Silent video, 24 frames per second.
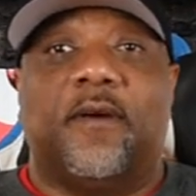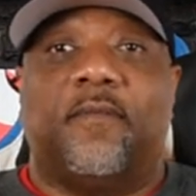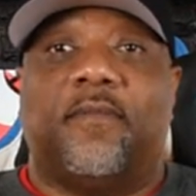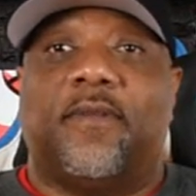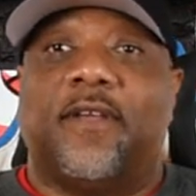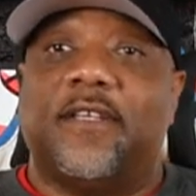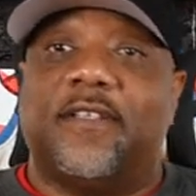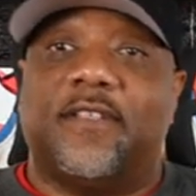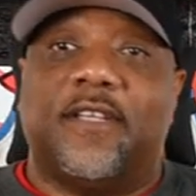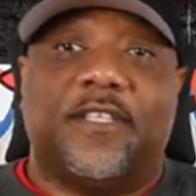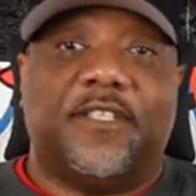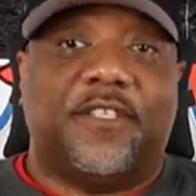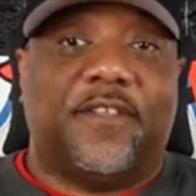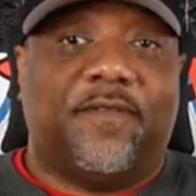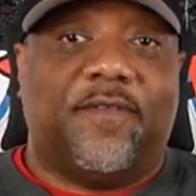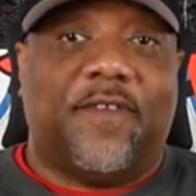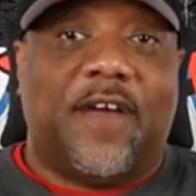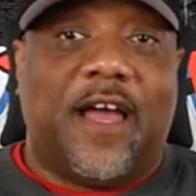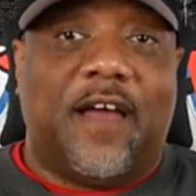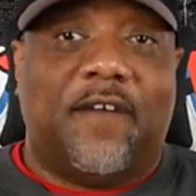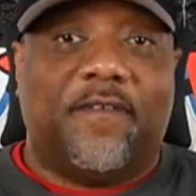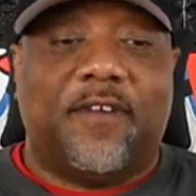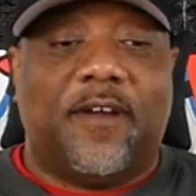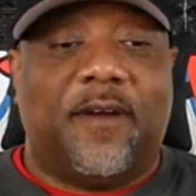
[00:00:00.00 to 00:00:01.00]
PlayStation
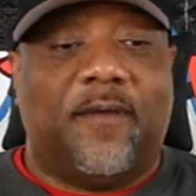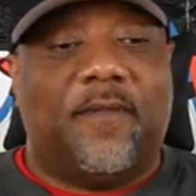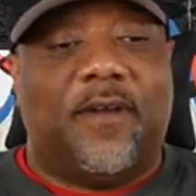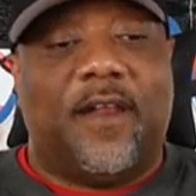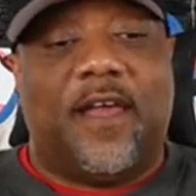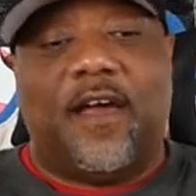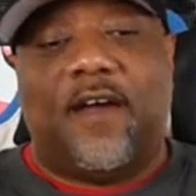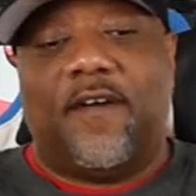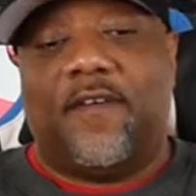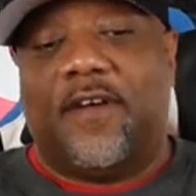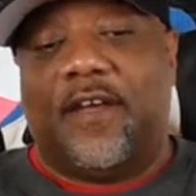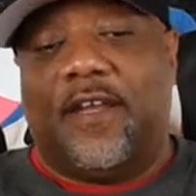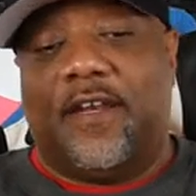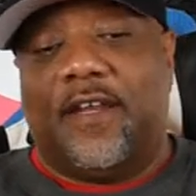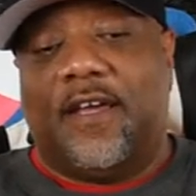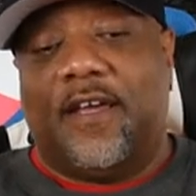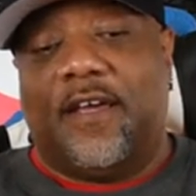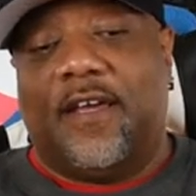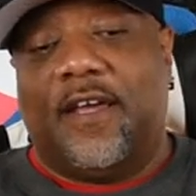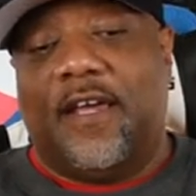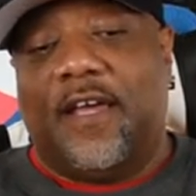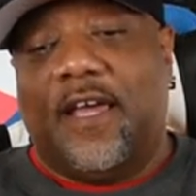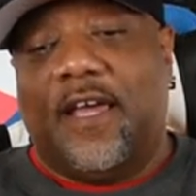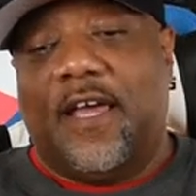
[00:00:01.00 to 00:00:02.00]
5 coming out and the
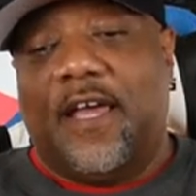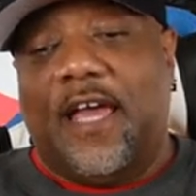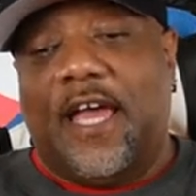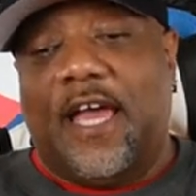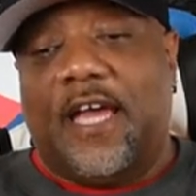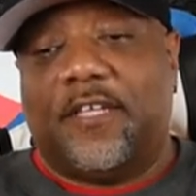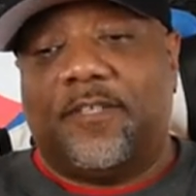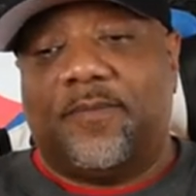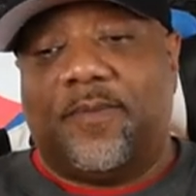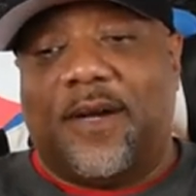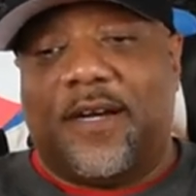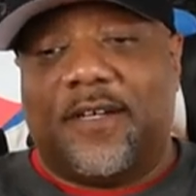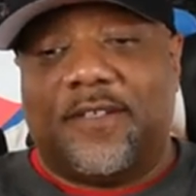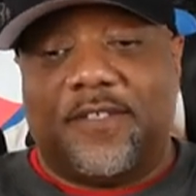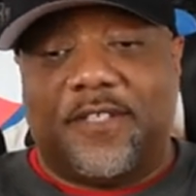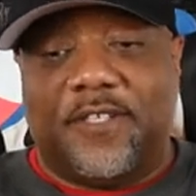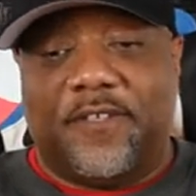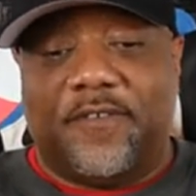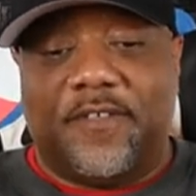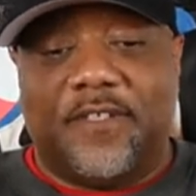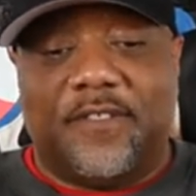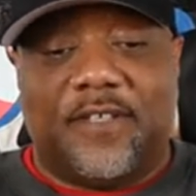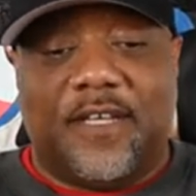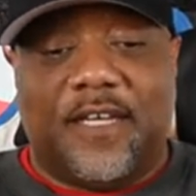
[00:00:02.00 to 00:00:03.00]
Xbox
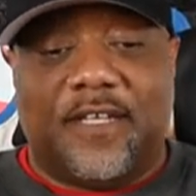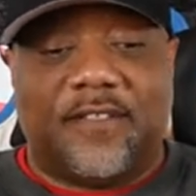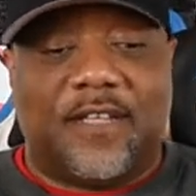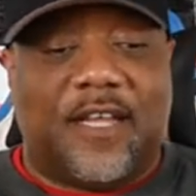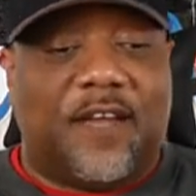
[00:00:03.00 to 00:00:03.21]
Series X.